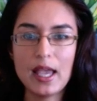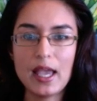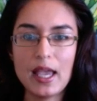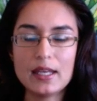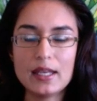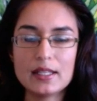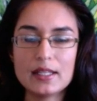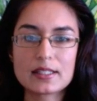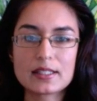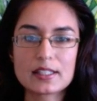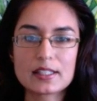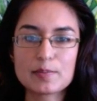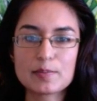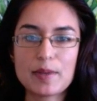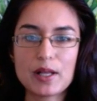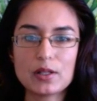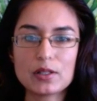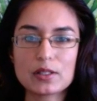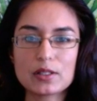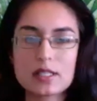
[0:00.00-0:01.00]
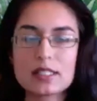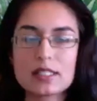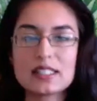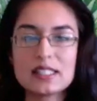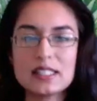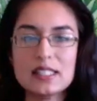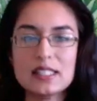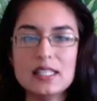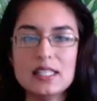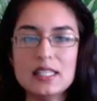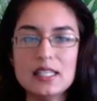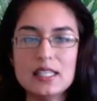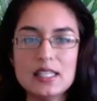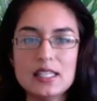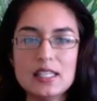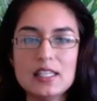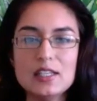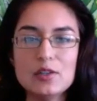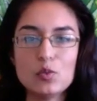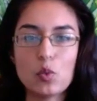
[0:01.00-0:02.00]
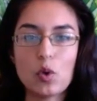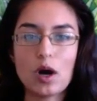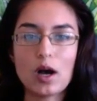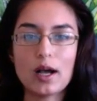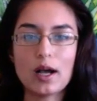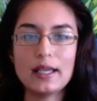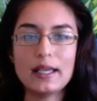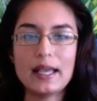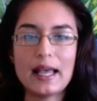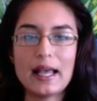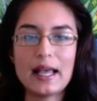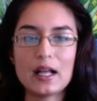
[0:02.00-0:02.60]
and it's spelled Ceylon.